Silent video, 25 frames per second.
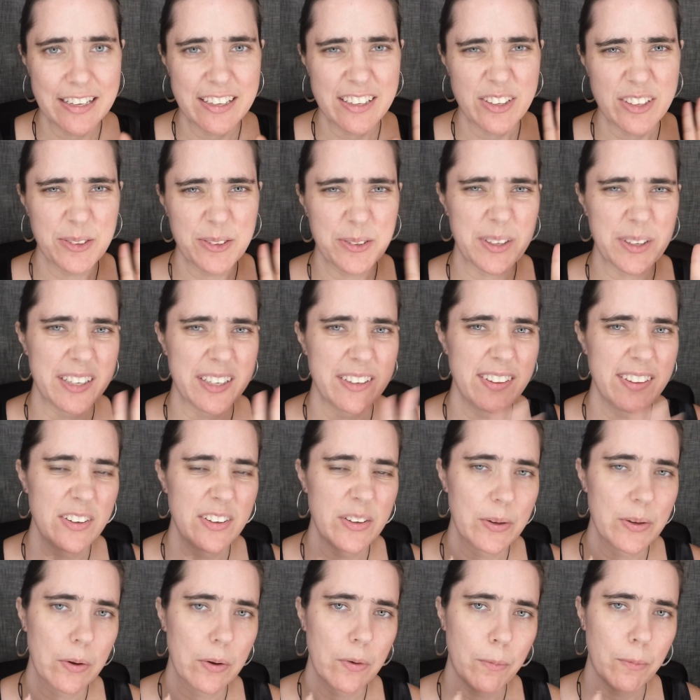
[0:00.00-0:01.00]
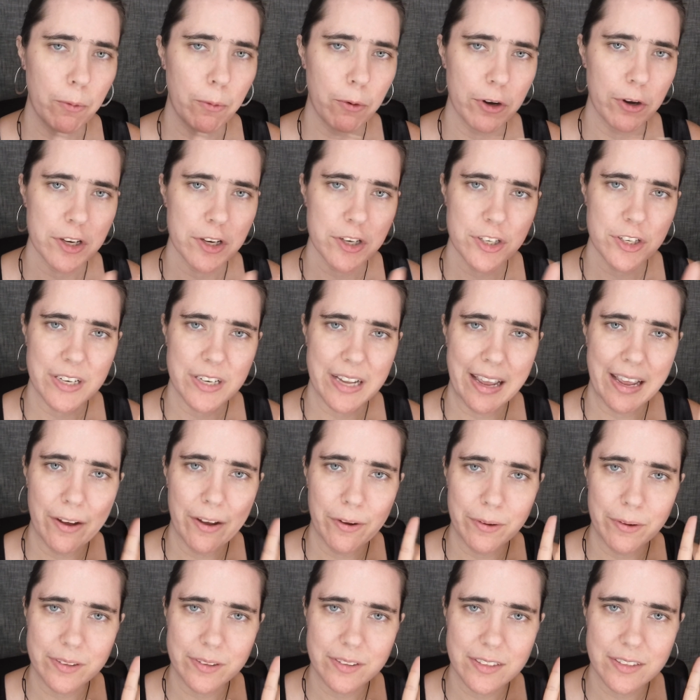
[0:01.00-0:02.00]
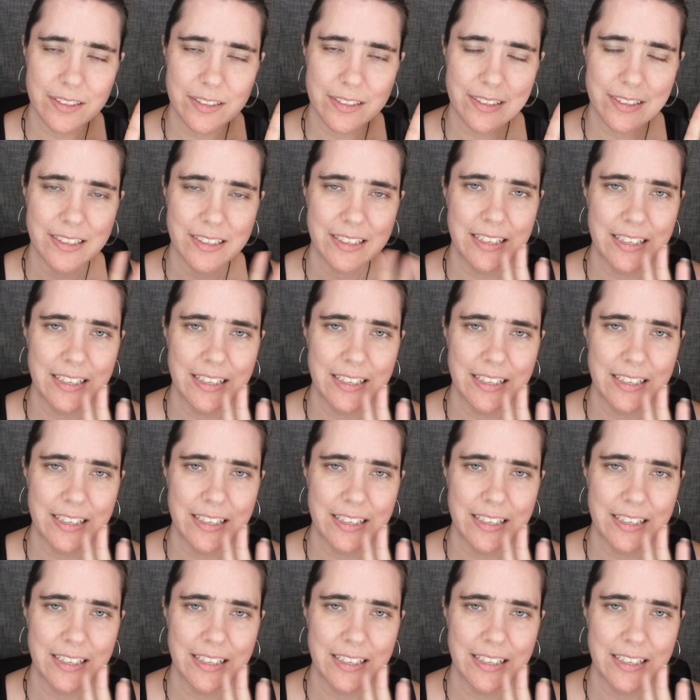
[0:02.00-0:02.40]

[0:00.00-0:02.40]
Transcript: you can look washed out,